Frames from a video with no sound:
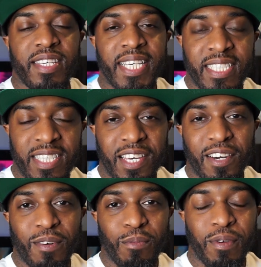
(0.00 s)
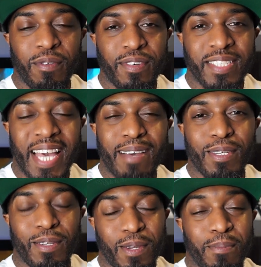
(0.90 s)
easy to get on with, it's
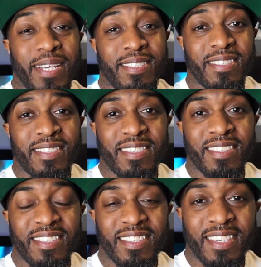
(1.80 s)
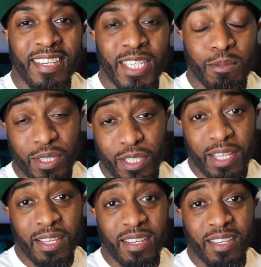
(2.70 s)
absolutely amazing.
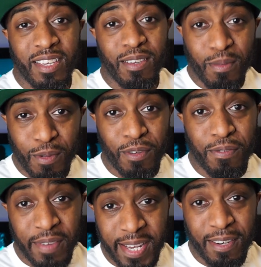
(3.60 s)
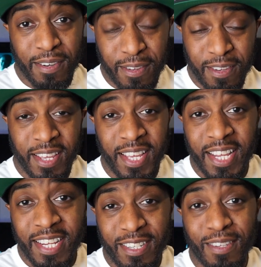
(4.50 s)
Especially when you're feeling
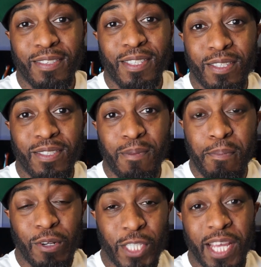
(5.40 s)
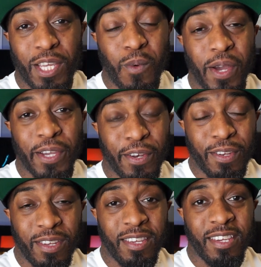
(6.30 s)
the project that you're working
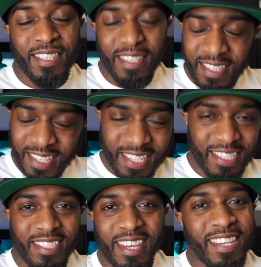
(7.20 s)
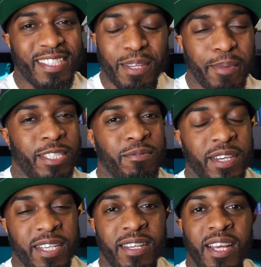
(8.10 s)
on. It's just, yeah, it's an amazing
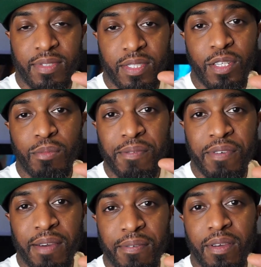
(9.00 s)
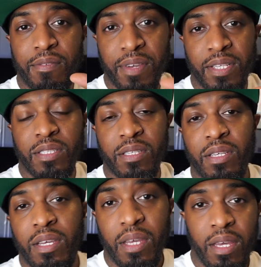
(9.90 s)
feeling. So those are my five things to
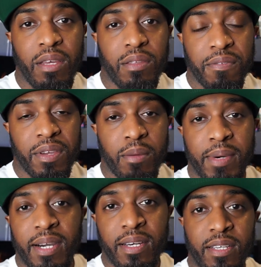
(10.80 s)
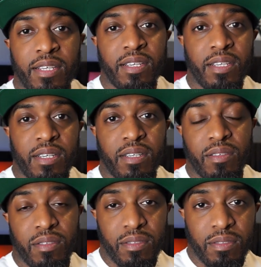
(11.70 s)
think about,
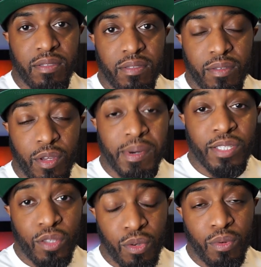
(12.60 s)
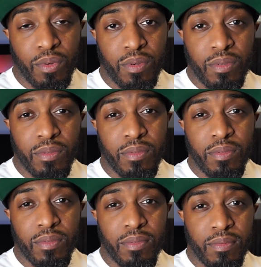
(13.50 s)
or you must do
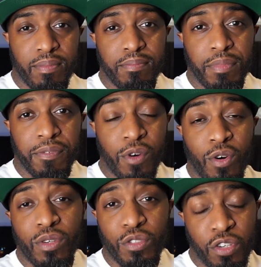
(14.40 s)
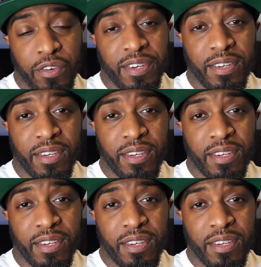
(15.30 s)
before, during,